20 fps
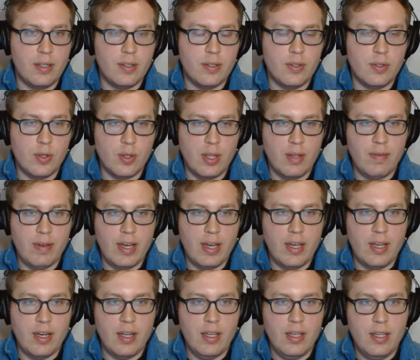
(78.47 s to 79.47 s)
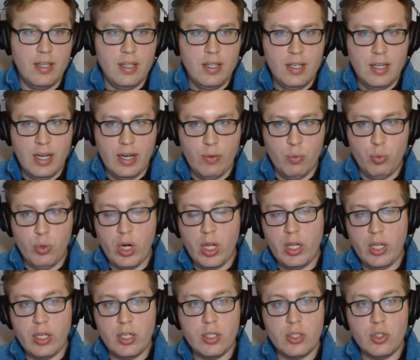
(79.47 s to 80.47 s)
So they've had a really
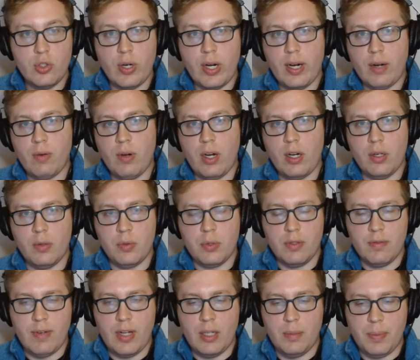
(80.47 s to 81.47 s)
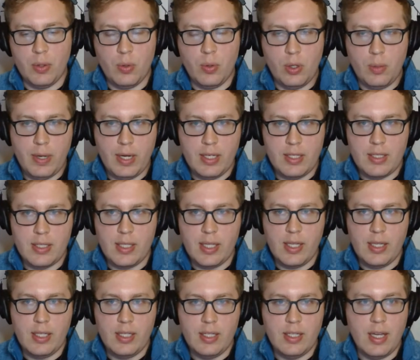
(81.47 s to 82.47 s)
good track record with developing quarterbacks lately.